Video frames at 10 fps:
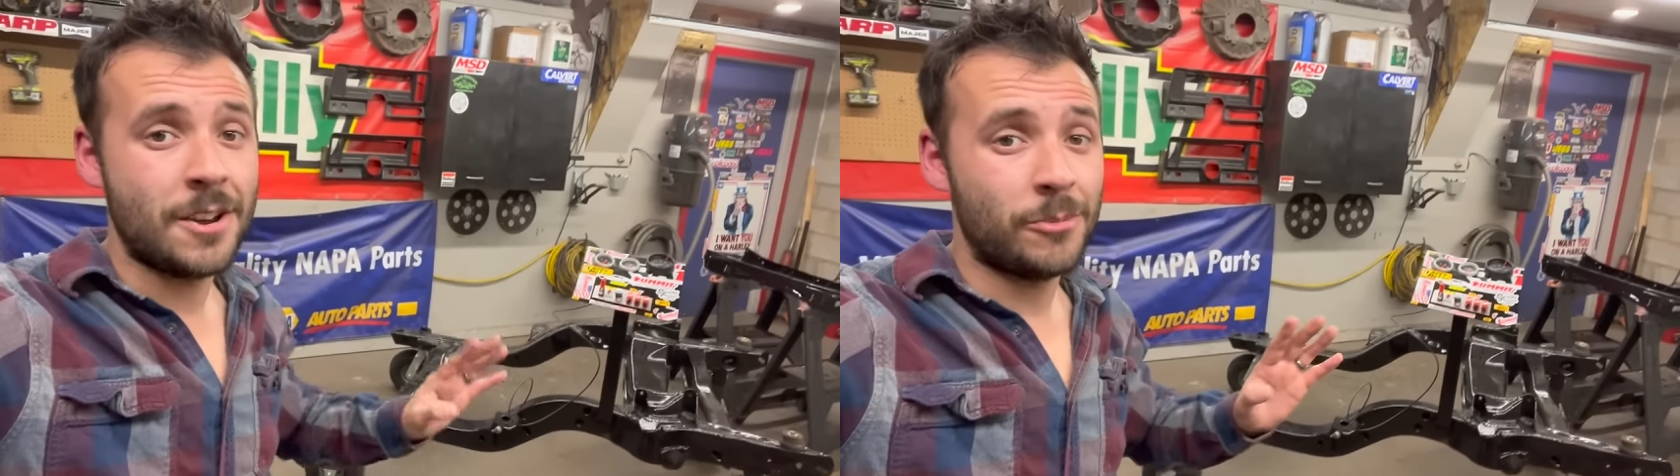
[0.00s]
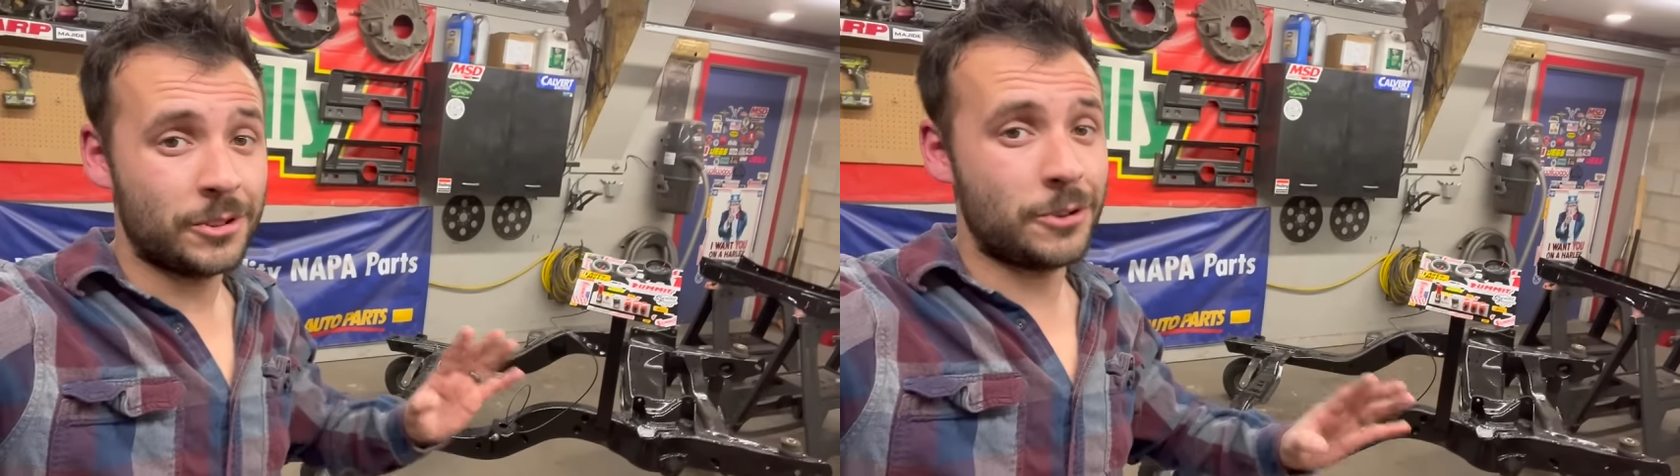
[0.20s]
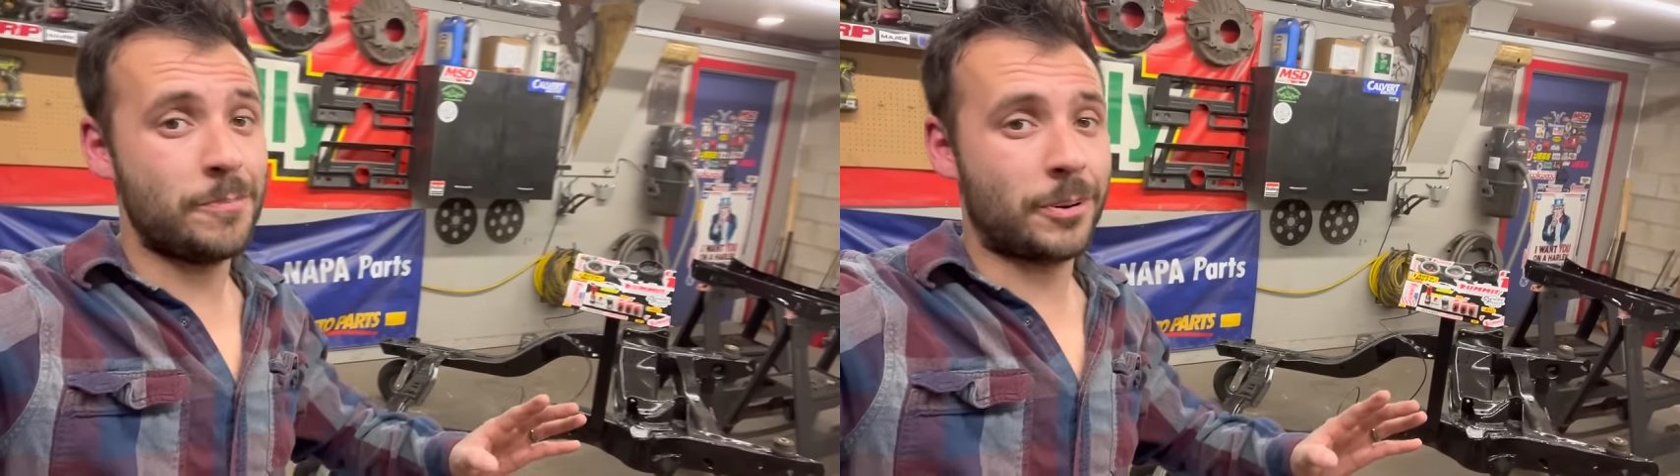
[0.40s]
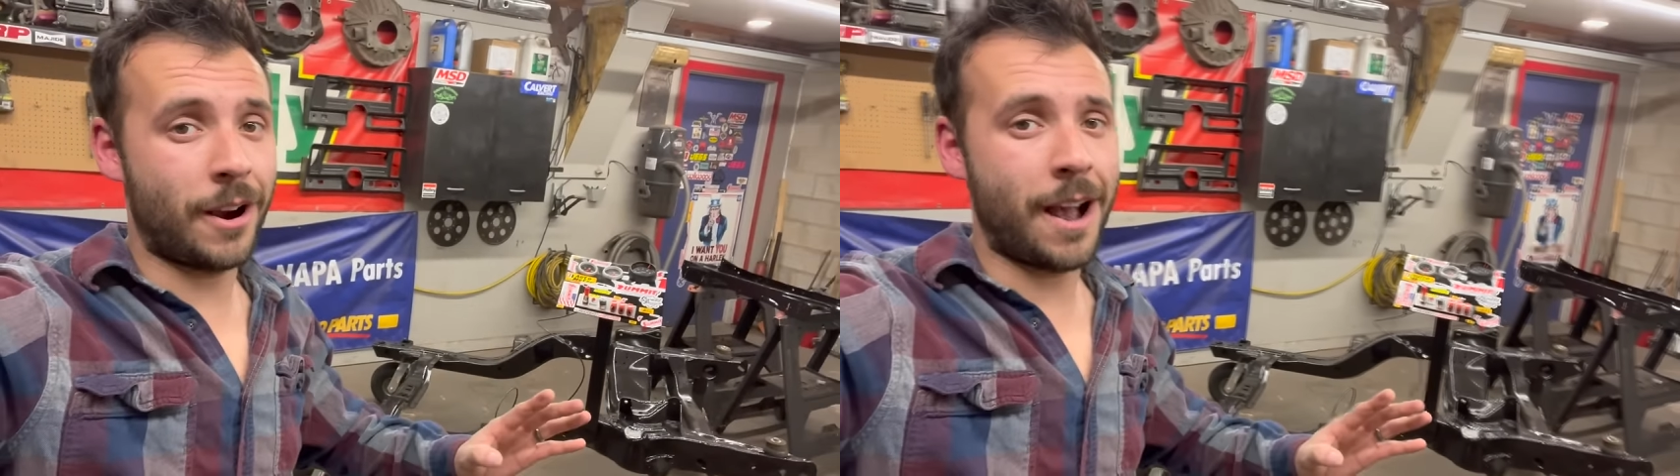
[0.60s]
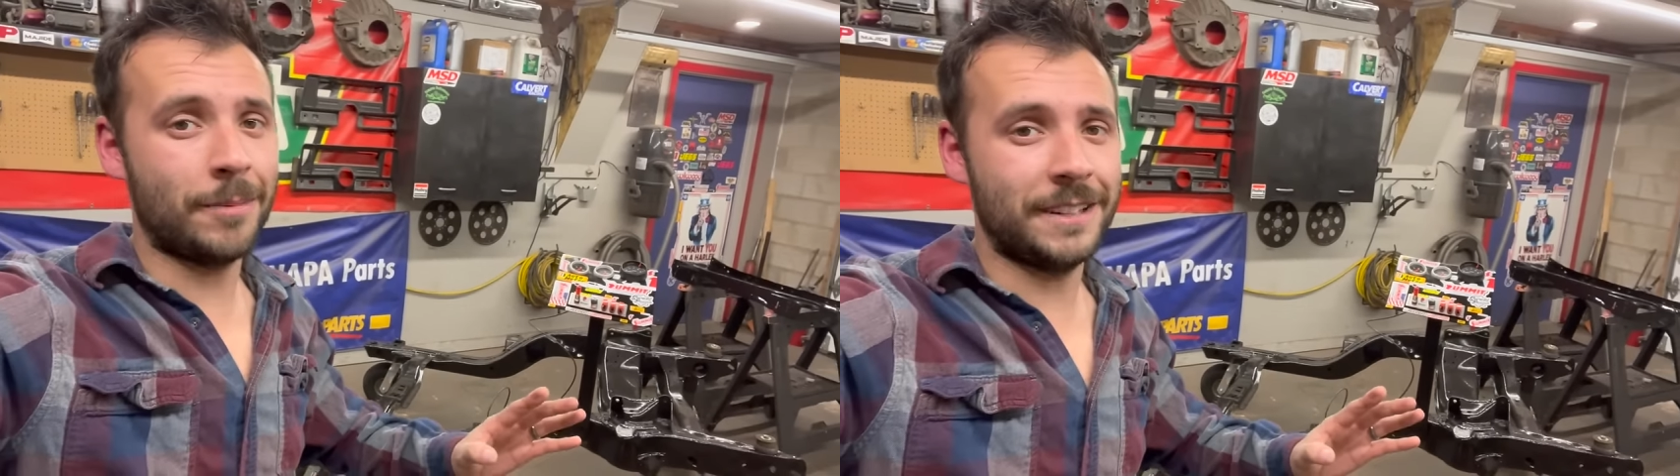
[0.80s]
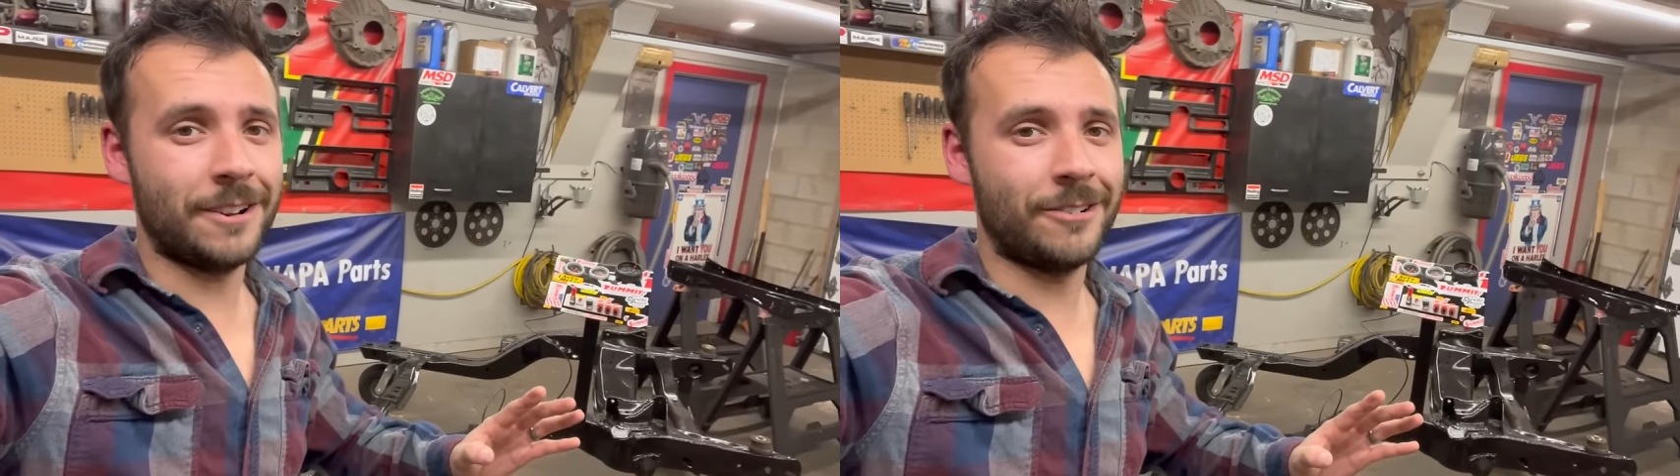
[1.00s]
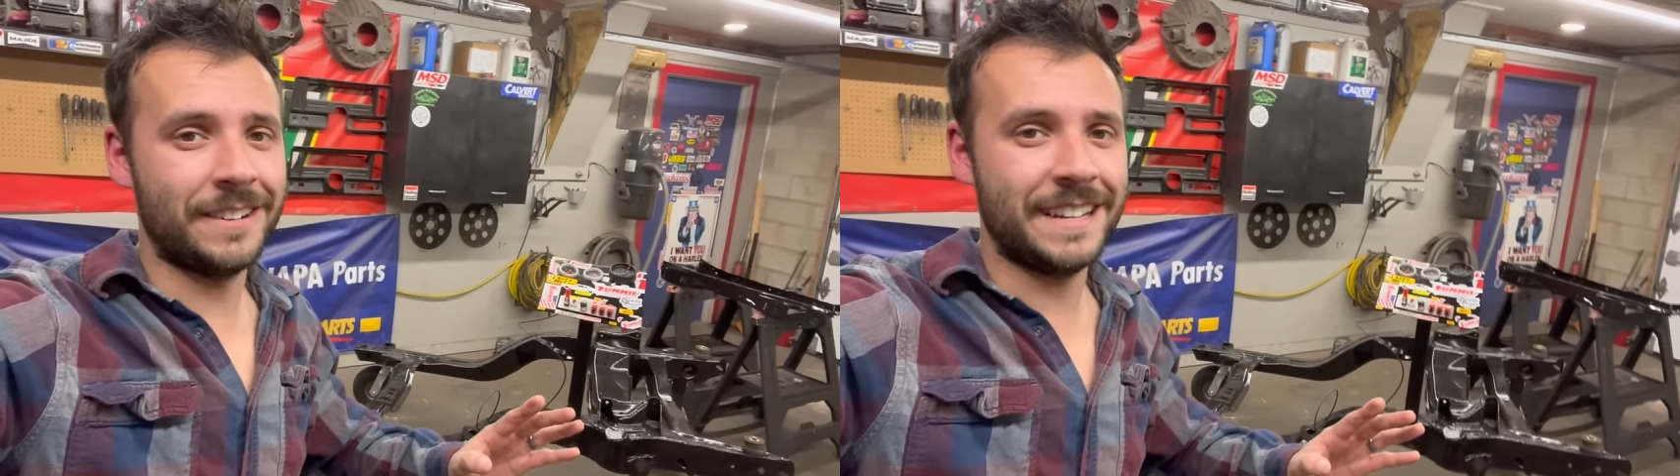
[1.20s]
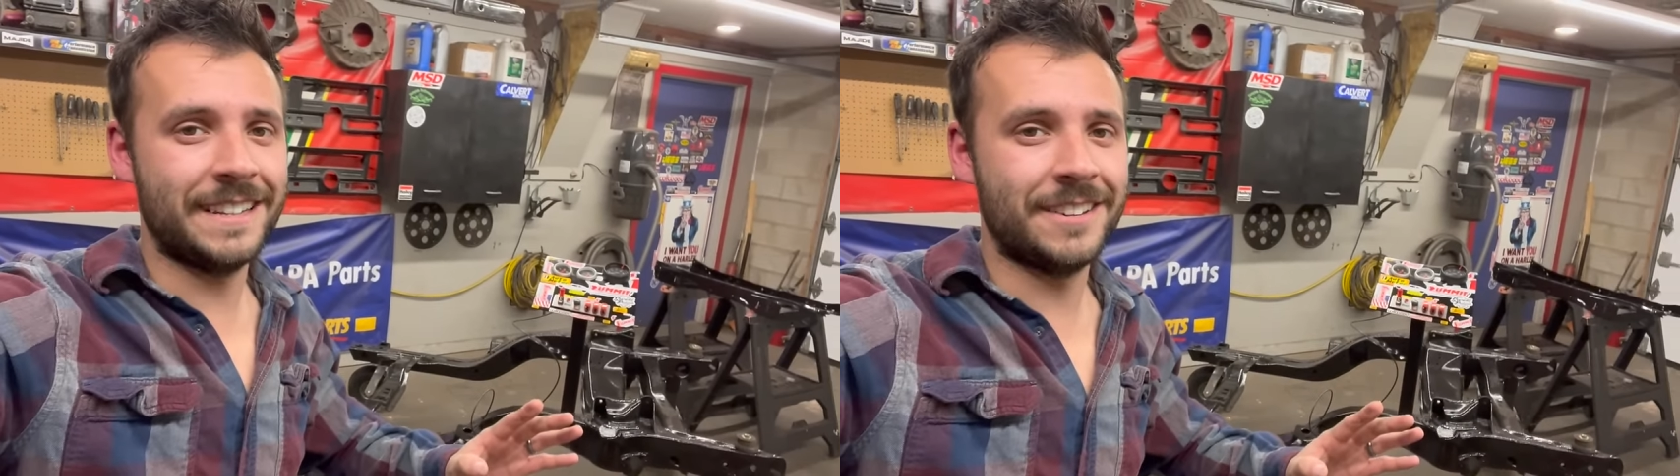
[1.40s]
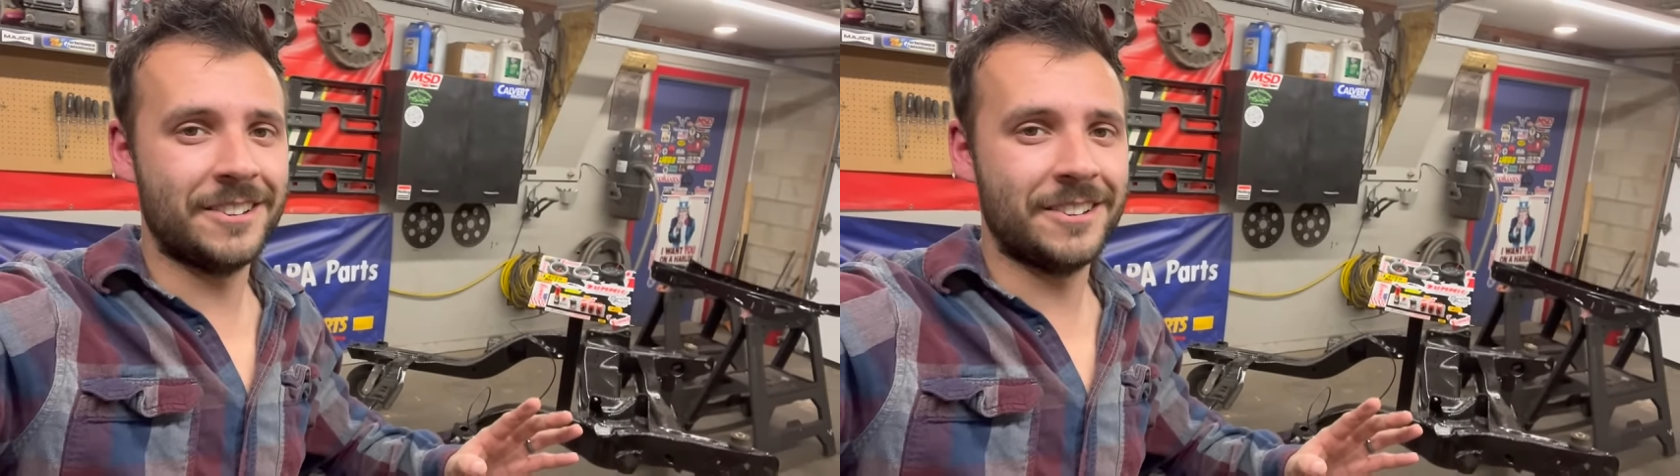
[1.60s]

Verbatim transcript: which you probably don't need to do.